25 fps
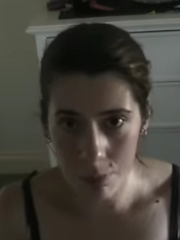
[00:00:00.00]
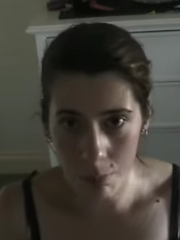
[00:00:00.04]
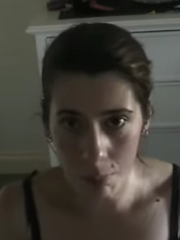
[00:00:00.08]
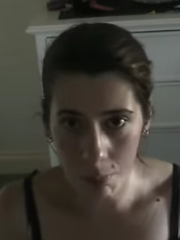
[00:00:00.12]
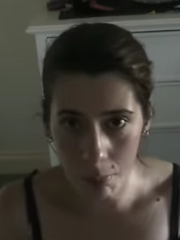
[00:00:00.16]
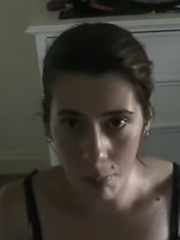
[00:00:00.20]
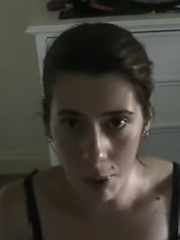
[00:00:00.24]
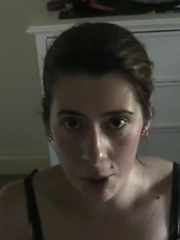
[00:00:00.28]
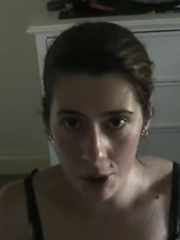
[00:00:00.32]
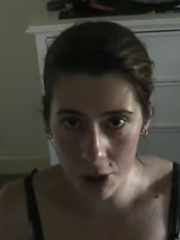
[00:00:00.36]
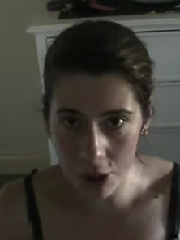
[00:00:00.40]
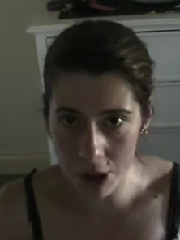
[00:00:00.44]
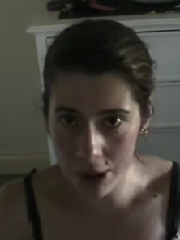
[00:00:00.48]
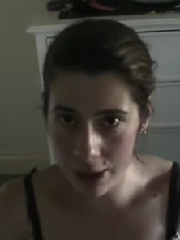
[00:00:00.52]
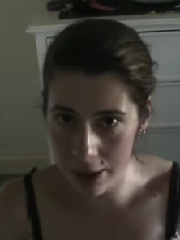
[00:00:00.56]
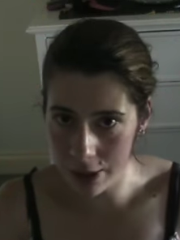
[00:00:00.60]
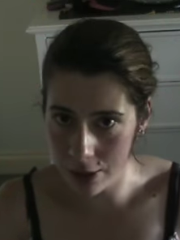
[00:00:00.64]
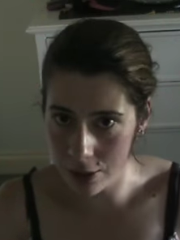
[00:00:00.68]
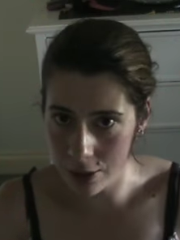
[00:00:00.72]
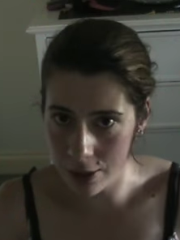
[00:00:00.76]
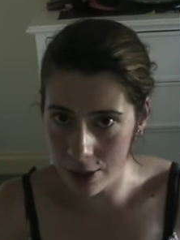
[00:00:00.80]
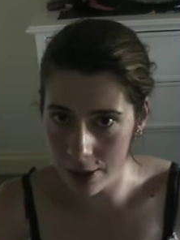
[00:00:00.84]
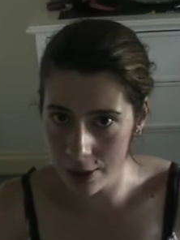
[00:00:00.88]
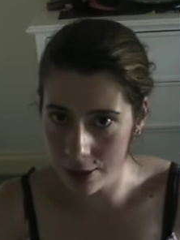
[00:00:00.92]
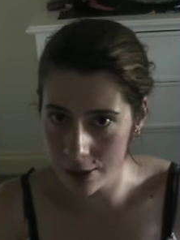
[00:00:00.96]
most of the
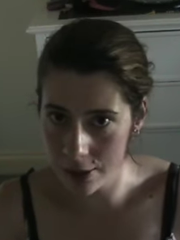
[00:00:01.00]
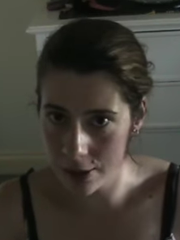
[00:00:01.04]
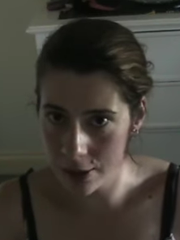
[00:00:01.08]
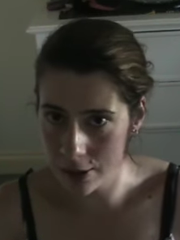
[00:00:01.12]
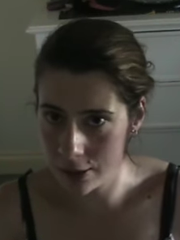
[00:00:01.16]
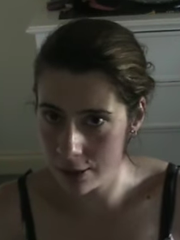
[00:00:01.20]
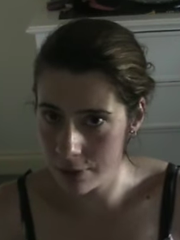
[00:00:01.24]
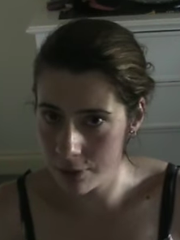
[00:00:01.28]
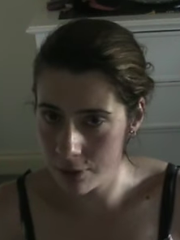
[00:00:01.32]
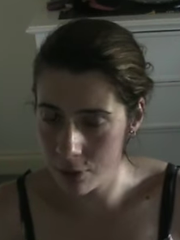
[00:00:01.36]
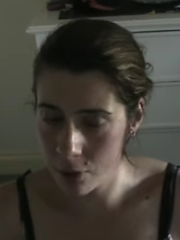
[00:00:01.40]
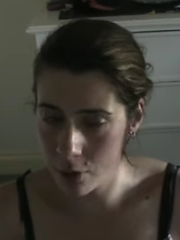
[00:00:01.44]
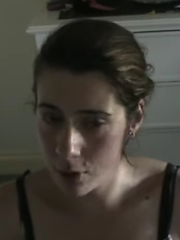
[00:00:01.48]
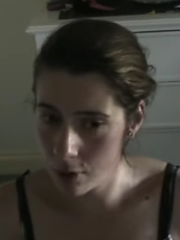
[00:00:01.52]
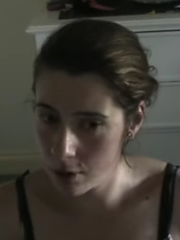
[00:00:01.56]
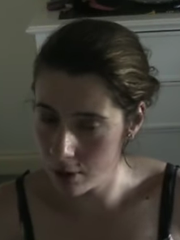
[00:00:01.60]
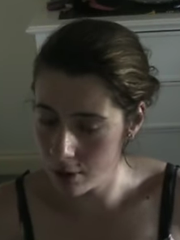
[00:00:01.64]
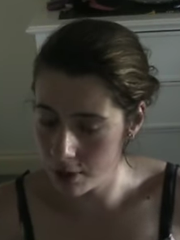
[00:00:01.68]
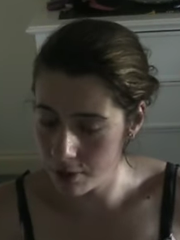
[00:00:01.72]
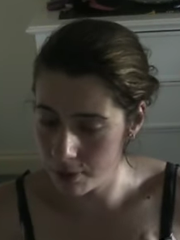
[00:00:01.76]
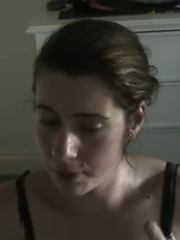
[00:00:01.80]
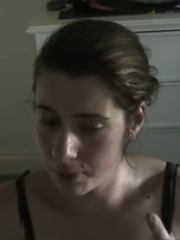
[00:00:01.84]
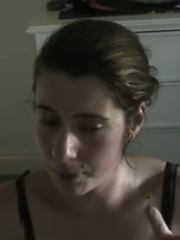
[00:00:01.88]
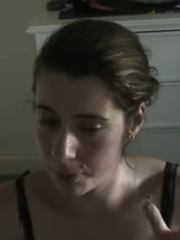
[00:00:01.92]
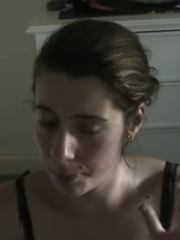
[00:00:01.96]
things that they've got
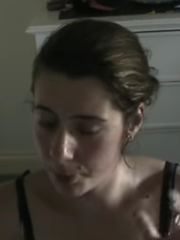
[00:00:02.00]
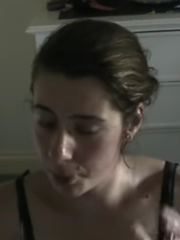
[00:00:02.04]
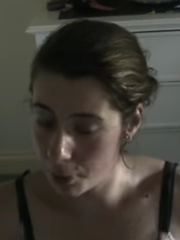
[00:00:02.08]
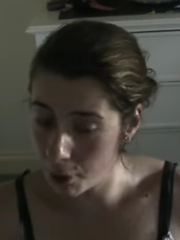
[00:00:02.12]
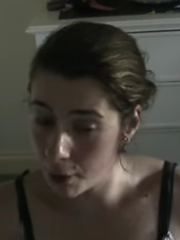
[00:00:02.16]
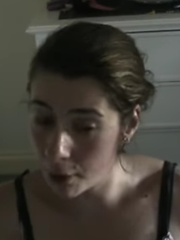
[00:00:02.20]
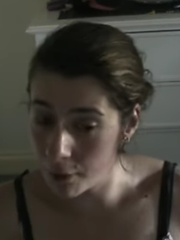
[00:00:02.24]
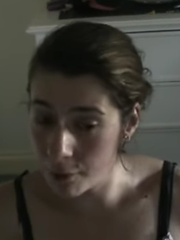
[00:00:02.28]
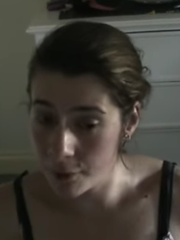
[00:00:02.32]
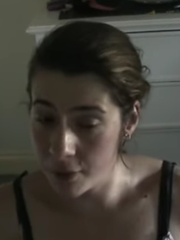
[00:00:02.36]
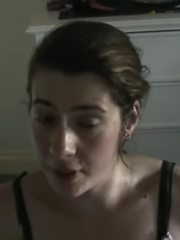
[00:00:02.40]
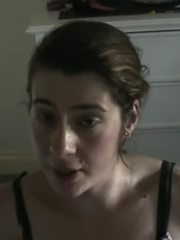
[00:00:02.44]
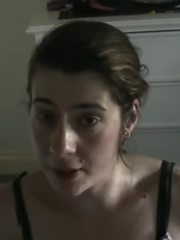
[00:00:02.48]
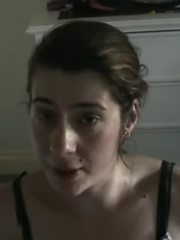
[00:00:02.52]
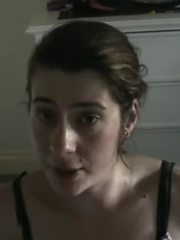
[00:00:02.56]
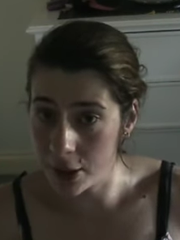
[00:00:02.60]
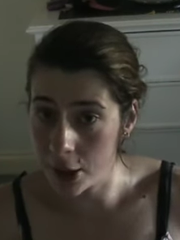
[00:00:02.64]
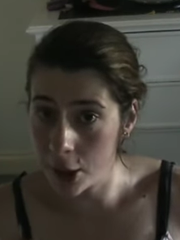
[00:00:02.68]
are perfect.